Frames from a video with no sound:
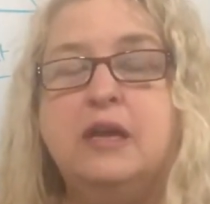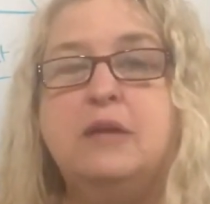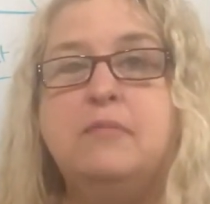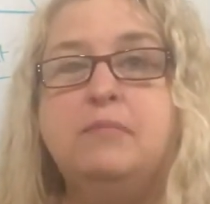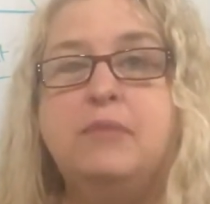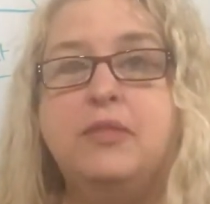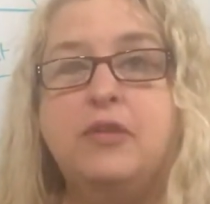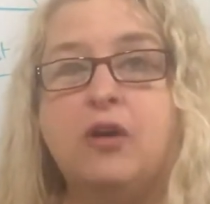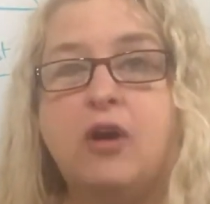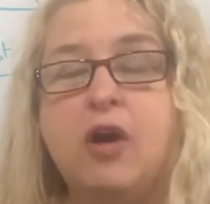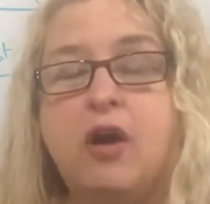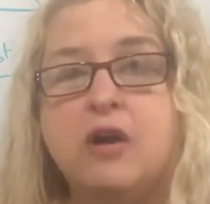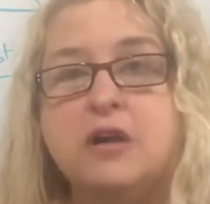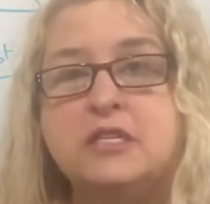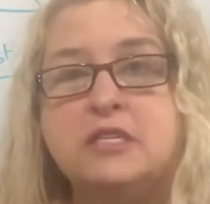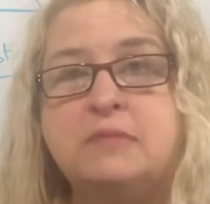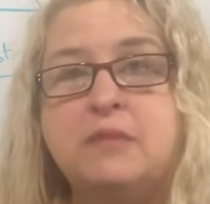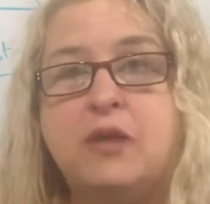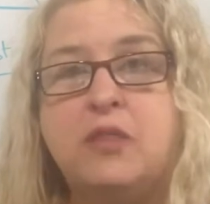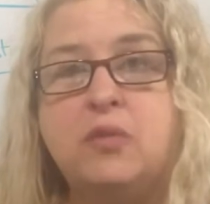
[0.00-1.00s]
But there are
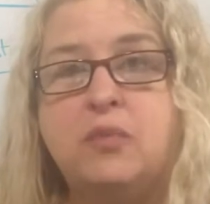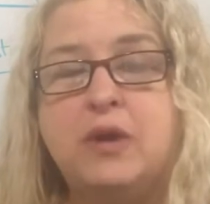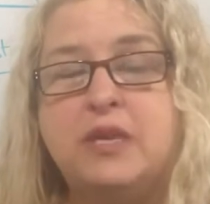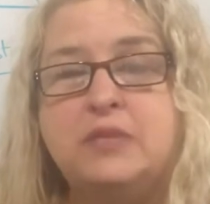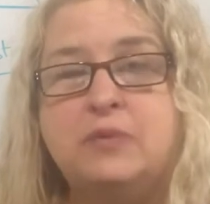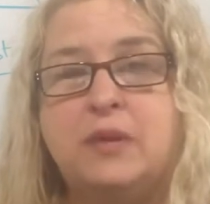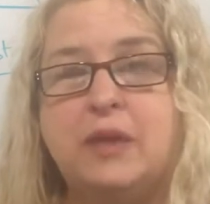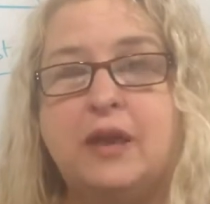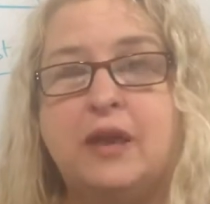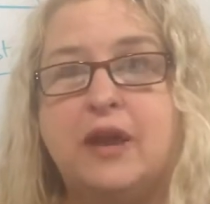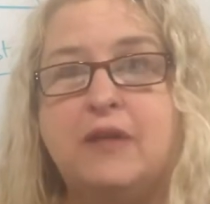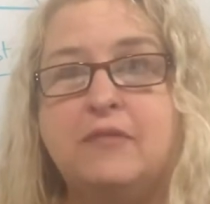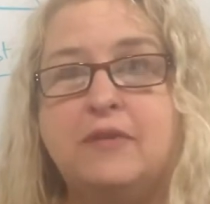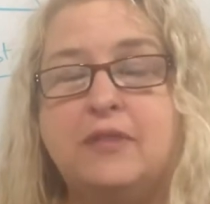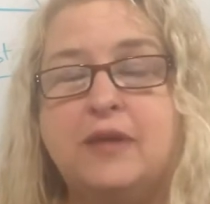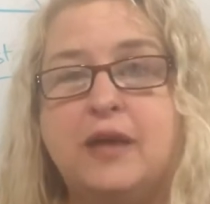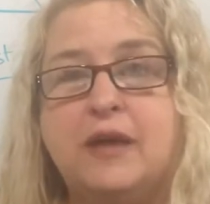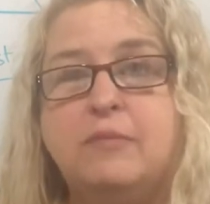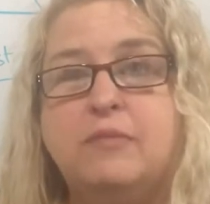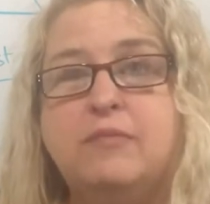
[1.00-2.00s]
some other ways we can cover
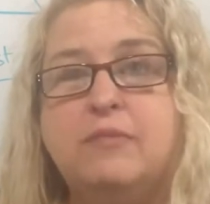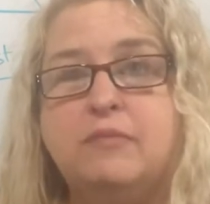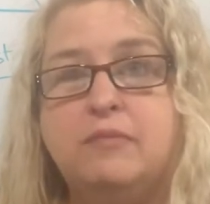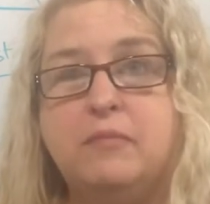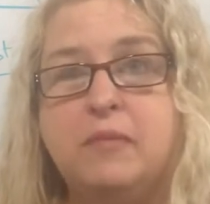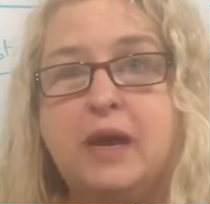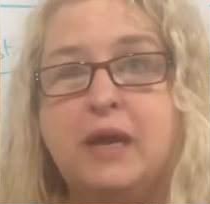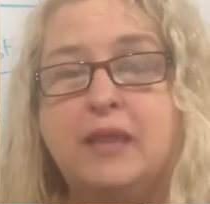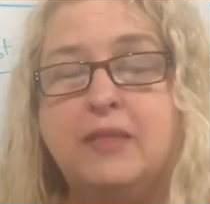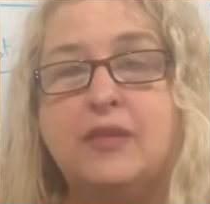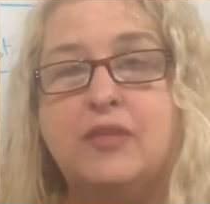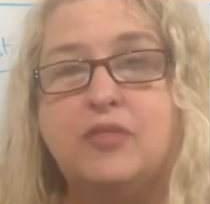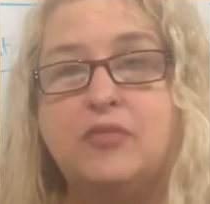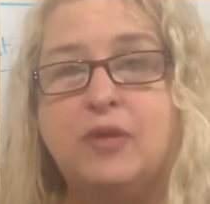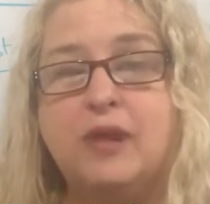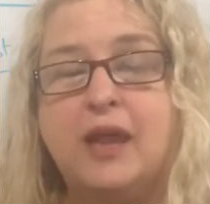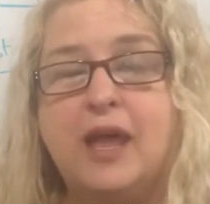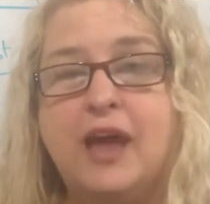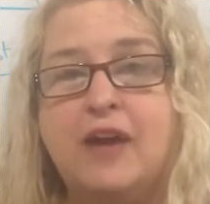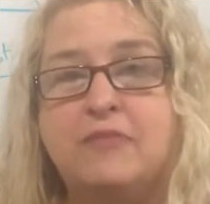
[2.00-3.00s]
that money, that
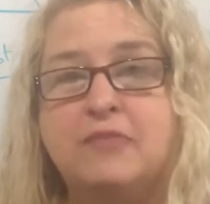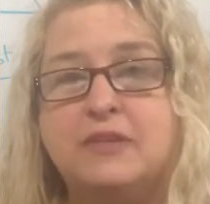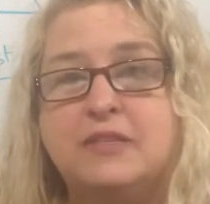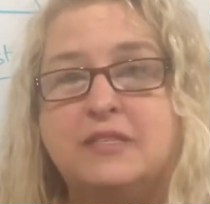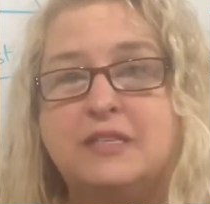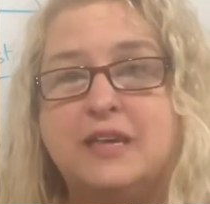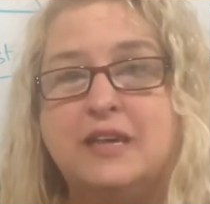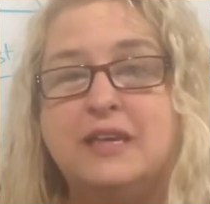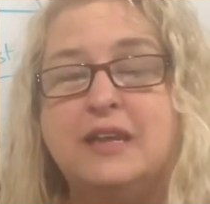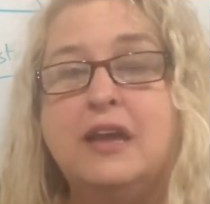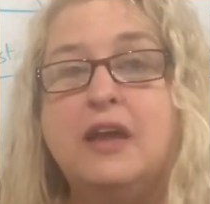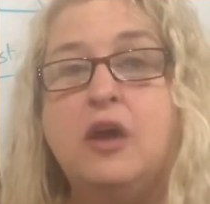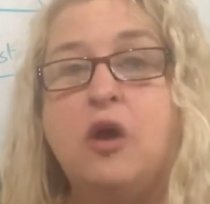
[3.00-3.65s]
3.5%.